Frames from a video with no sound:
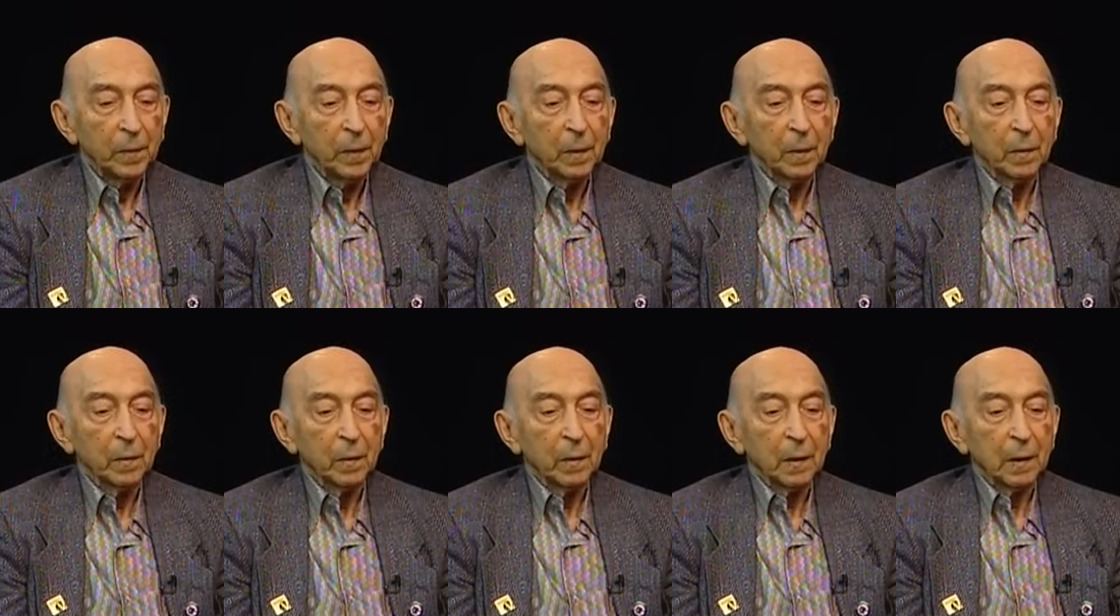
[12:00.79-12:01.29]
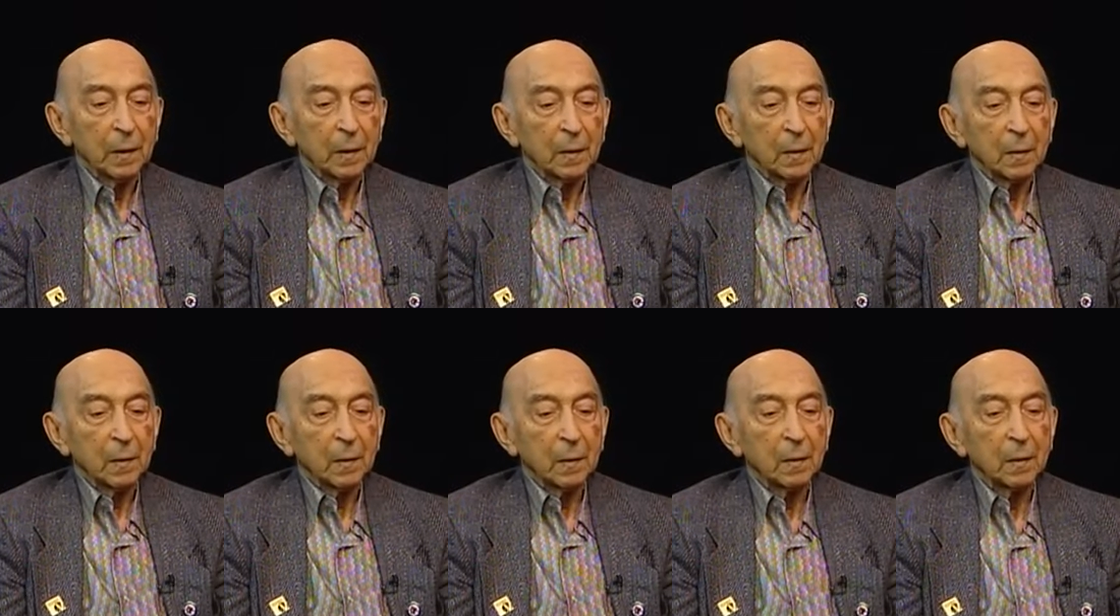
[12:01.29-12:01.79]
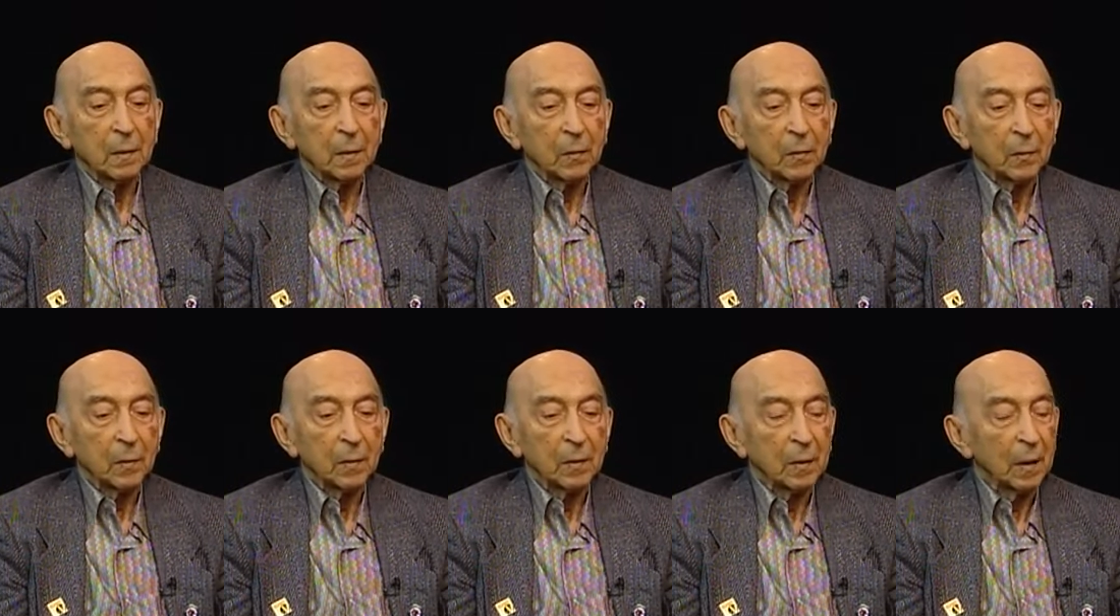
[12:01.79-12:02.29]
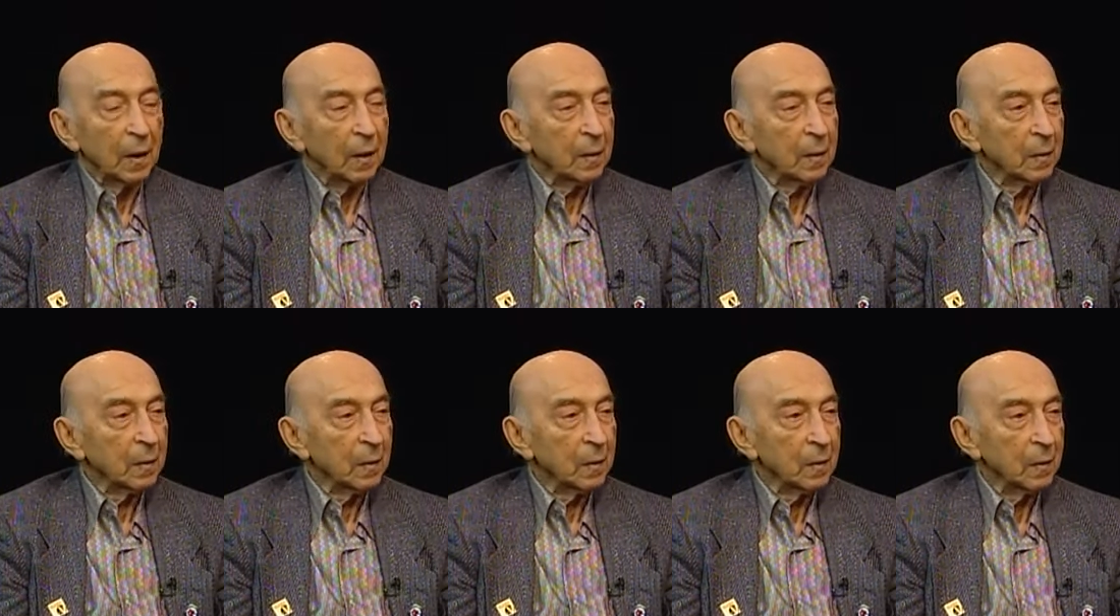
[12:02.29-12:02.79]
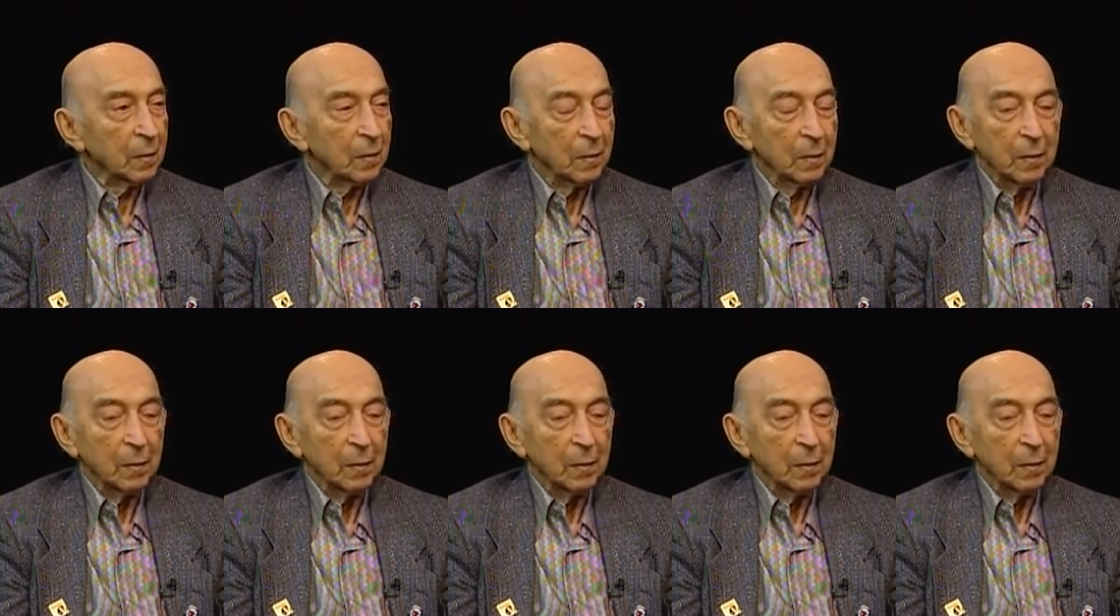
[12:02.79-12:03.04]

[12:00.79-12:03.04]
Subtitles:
you look at science,